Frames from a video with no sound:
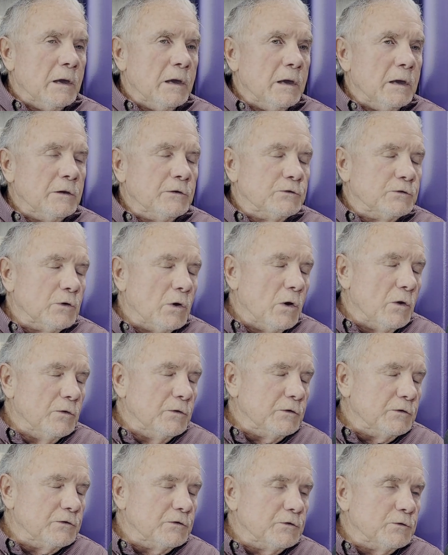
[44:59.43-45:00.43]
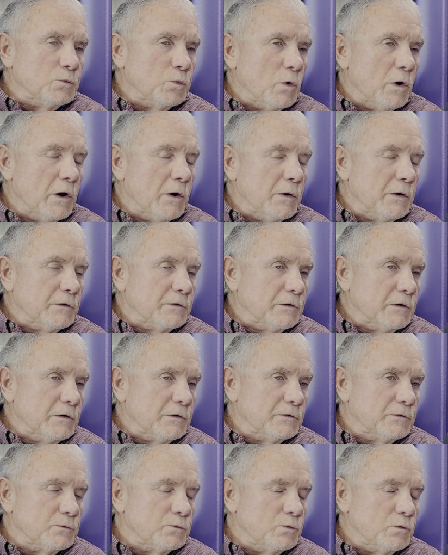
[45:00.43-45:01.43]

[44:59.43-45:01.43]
And so this is where it's